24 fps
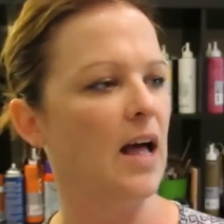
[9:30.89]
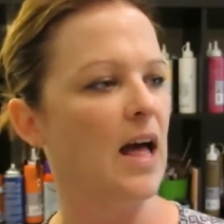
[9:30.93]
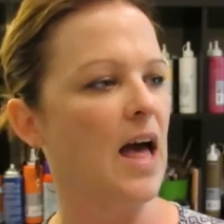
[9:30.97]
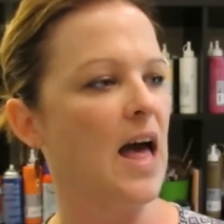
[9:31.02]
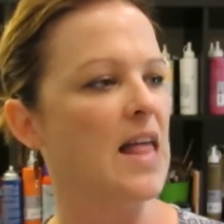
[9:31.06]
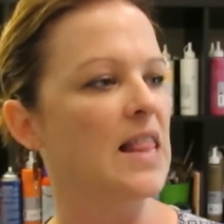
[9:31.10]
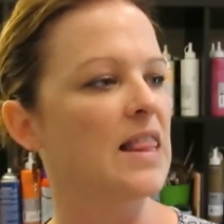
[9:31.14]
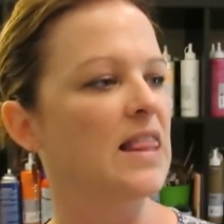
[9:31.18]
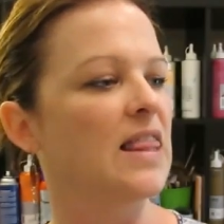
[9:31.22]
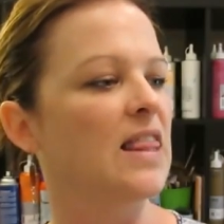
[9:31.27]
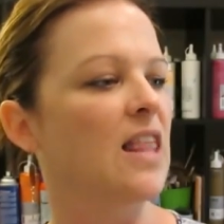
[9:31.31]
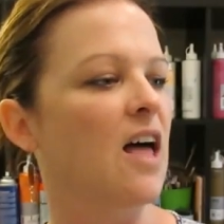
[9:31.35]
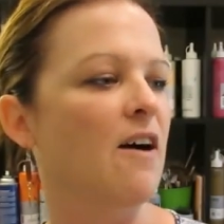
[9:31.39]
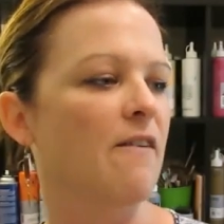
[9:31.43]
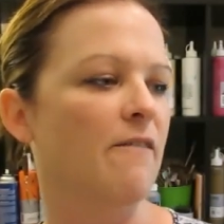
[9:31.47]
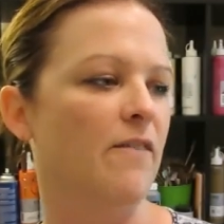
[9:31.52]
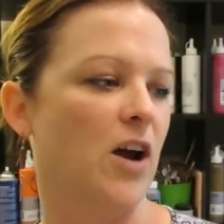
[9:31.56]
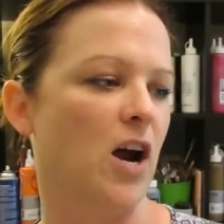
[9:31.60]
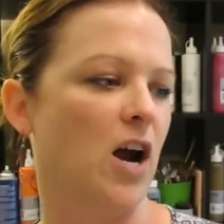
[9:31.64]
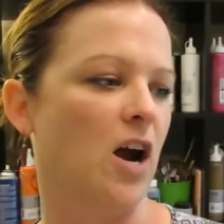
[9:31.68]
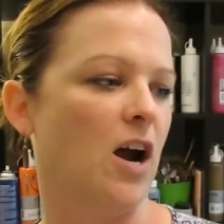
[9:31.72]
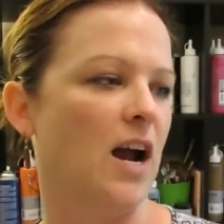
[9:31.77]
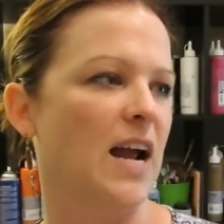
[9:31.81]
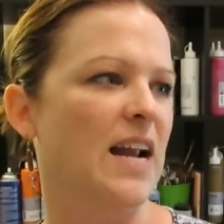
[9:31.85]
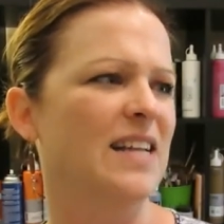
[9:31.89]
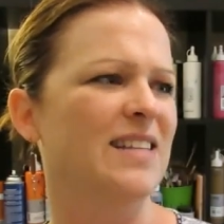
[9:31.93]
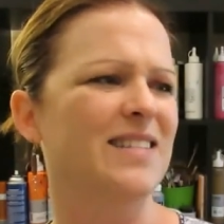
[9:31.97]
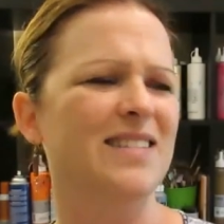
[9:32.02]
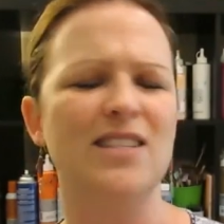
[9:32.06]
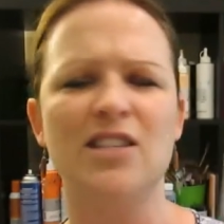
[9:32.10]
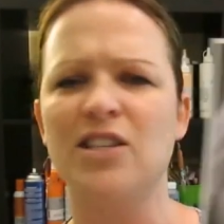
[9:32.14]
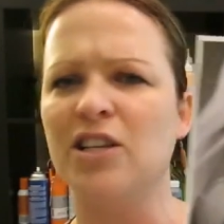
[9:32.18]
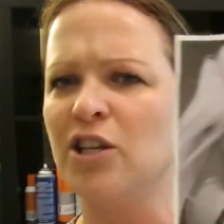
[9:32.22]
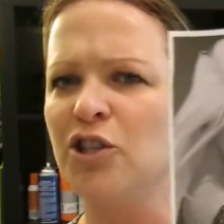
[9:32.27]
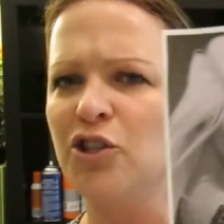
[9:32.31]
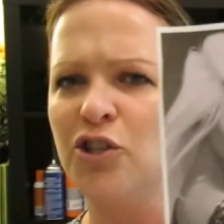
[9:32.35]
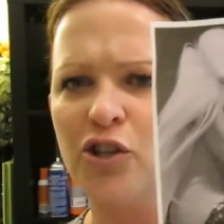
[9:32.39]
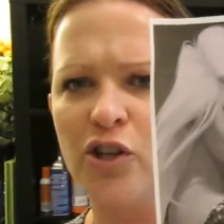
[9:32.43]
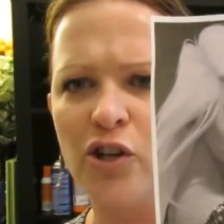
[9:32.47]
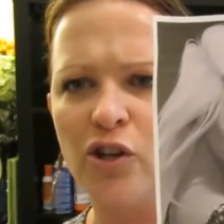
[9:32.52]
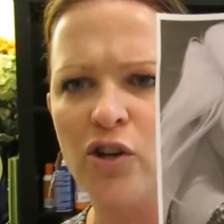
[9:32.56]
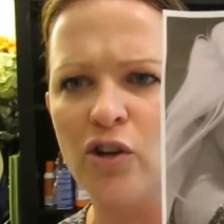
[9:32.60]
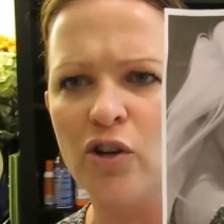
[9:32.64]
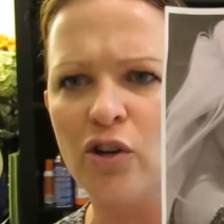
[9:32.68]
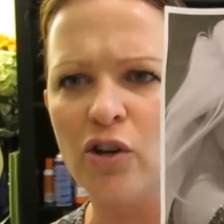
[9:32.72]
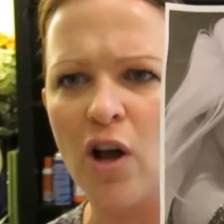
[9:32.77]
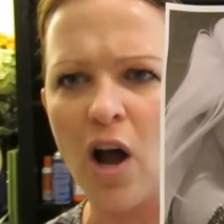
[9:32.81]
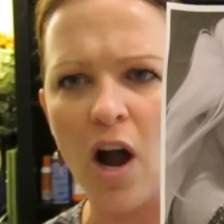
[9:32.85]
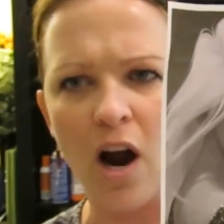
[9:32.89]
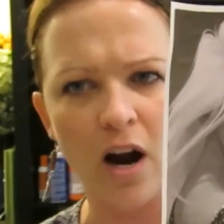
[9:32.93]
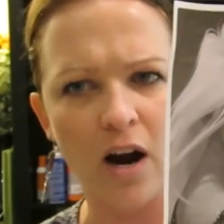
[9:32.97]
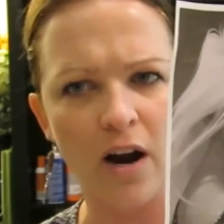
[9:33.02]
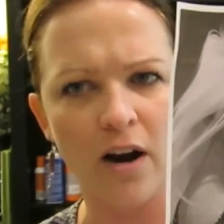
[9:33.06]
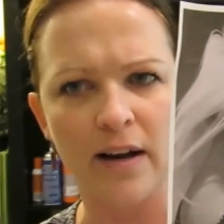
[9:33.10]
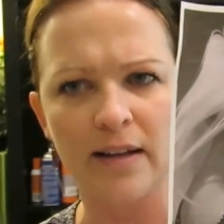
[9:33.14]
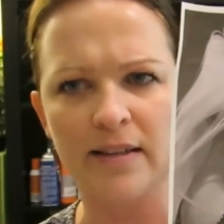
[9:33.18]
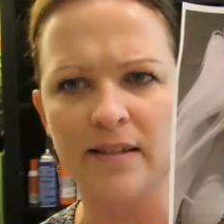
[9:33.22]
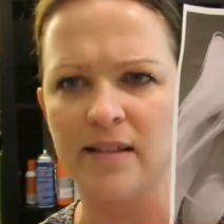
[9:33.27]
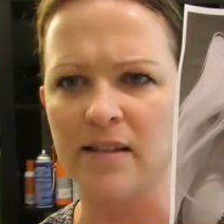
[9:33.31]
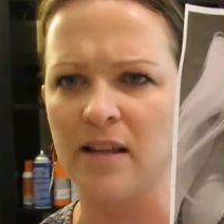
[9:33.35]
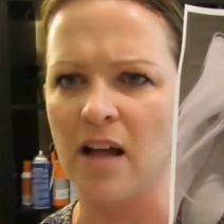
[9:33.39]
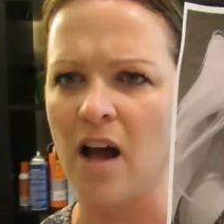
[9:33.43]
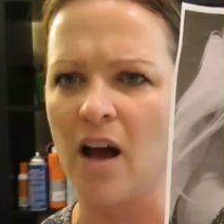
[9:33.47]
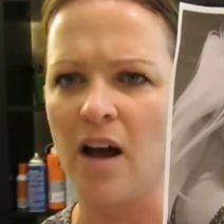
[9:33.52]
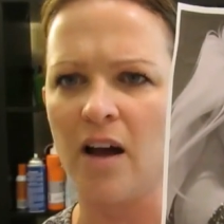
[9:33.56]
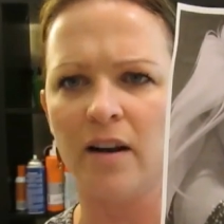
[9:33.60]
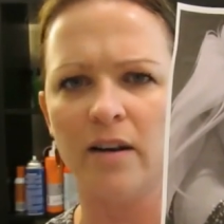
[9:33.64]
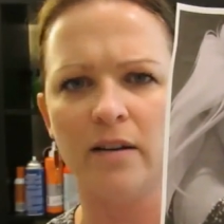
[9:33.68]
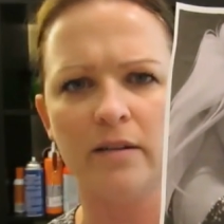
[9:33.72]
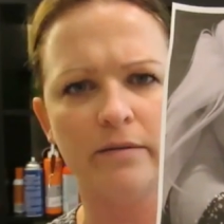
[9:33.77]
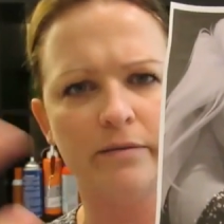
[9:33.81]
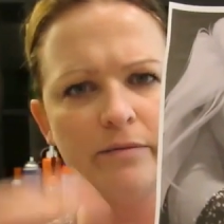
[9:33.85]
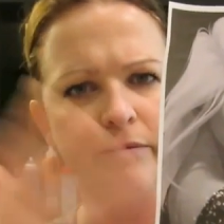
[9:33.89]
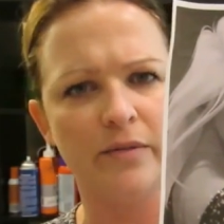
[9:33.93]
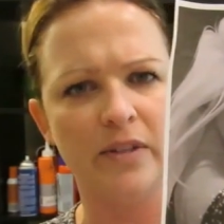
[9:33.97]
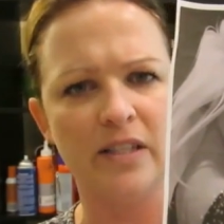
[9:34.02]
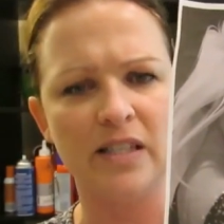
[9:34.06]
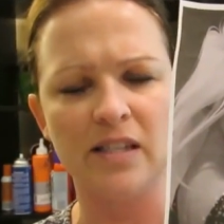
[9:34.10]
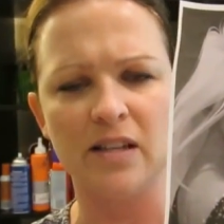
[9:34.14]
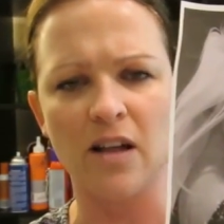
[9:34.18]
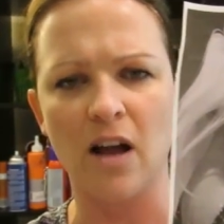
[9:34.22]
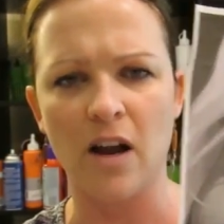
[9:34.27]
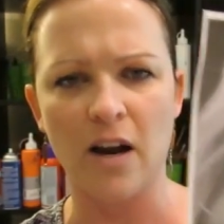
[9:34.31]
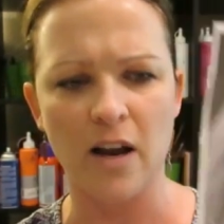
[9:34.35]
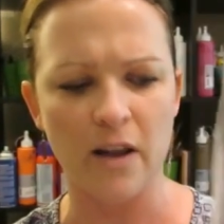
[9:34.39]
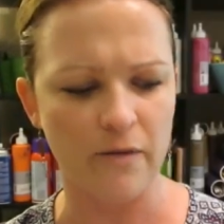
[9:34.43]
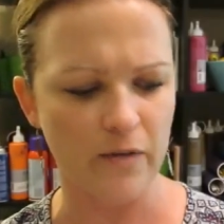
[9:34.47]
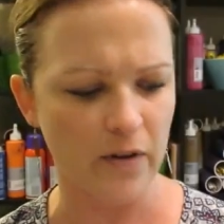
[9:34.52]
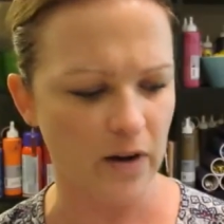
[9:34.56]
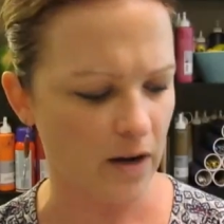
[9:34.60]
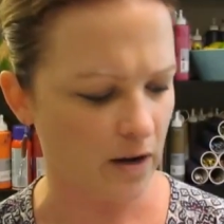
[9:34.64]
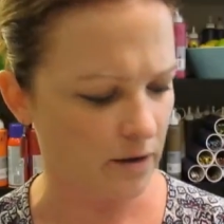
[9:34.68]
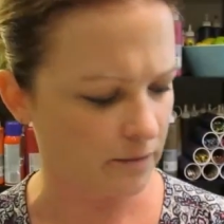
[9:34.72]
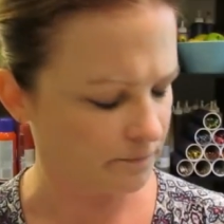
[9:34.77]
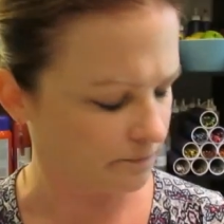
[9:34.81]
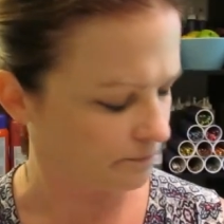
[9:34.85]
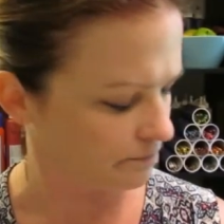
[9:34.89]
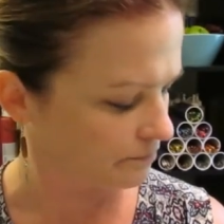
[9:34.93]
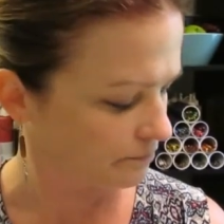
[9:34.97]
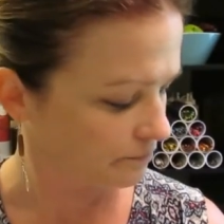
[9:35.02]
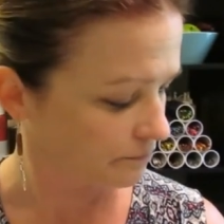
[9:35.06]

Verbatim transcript: I love her. And it's digital art. It's not, it's not even a